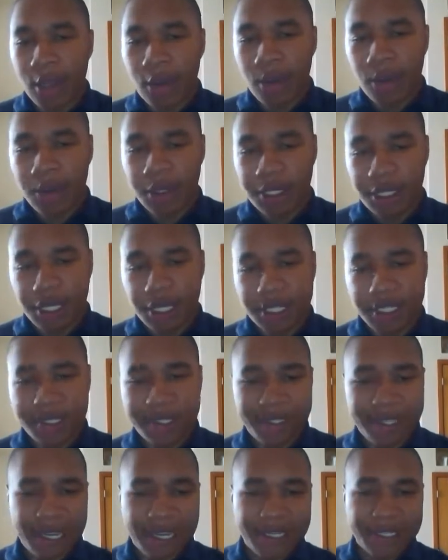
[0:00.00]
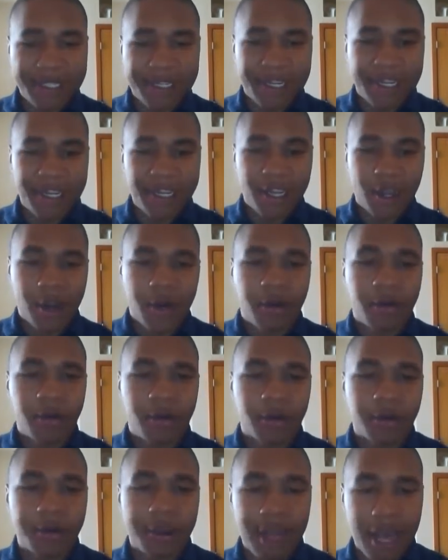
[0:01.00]
which is discussed in the
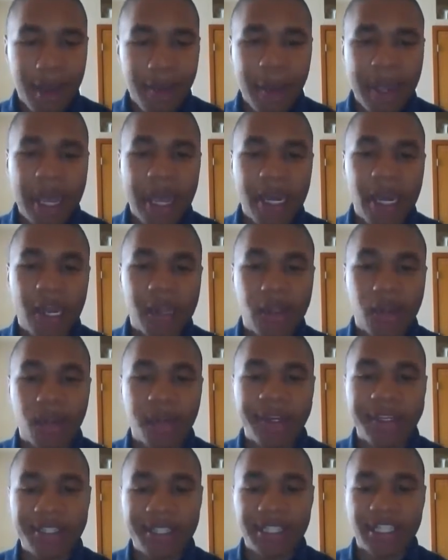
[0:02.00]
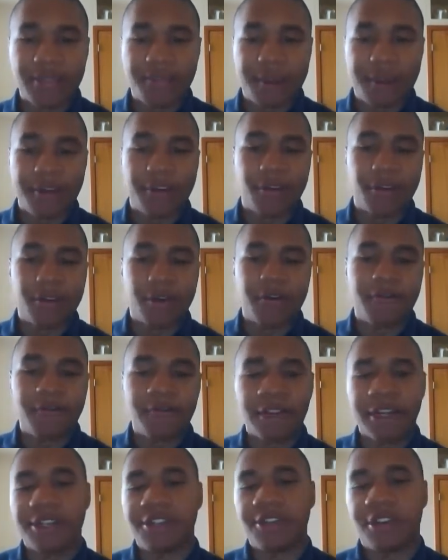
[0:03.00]
article Cuphead and the Racist Spectre of
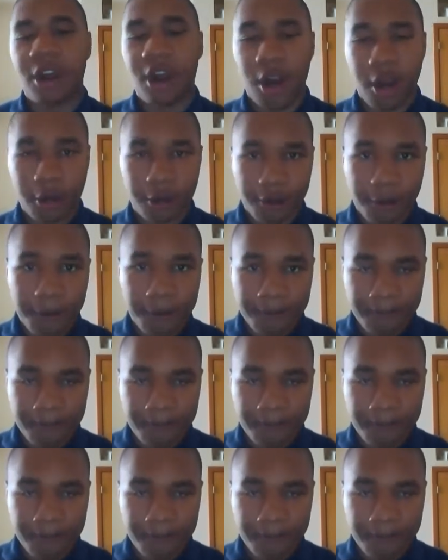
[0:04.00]
Fleischer Art,